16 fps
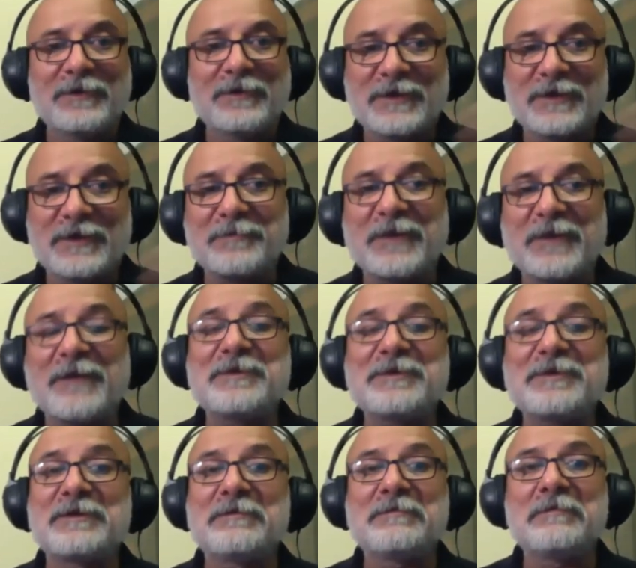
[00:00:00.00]

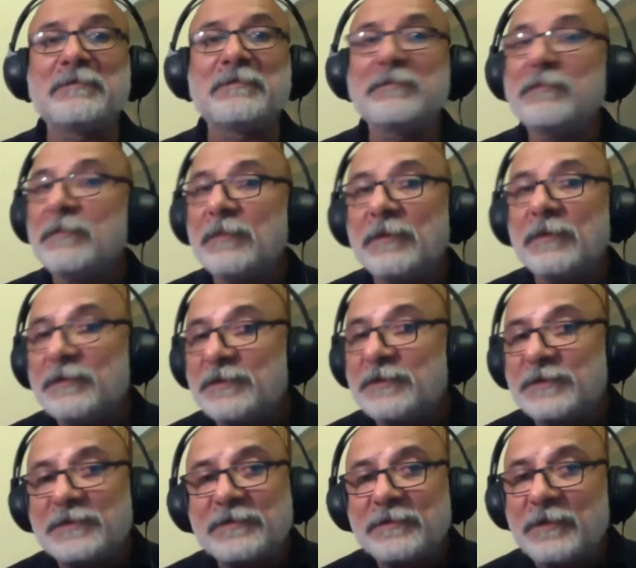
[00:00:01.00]
Sometimes
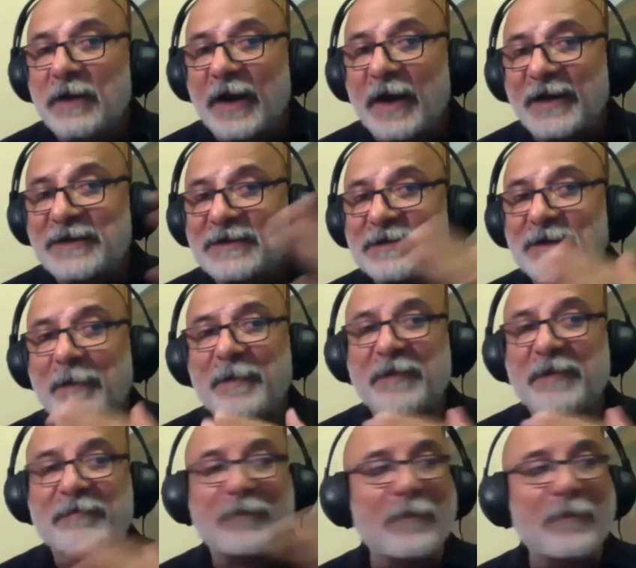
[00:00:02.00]
lights coming from